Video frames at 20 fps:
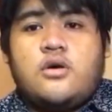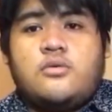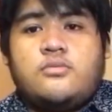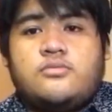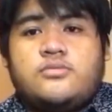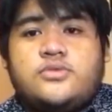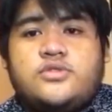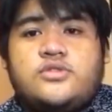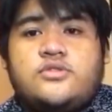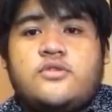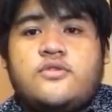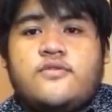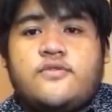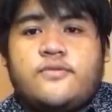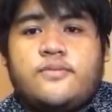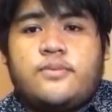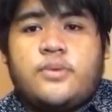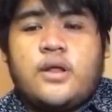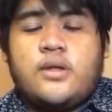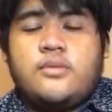Ohm
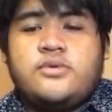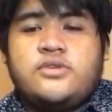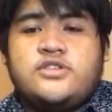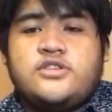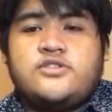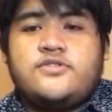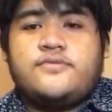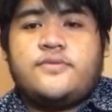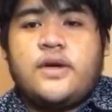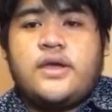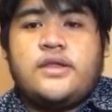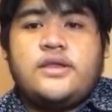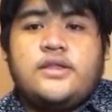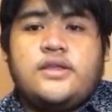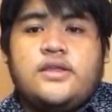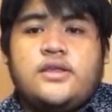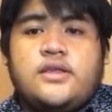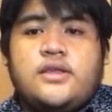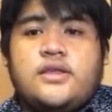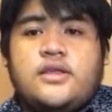published his
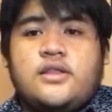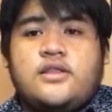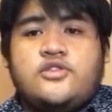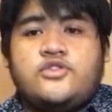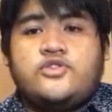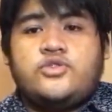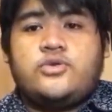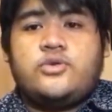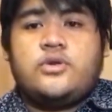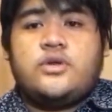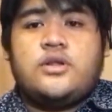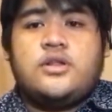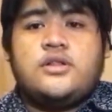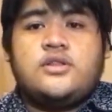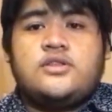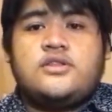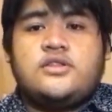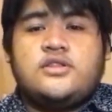finding in the journal.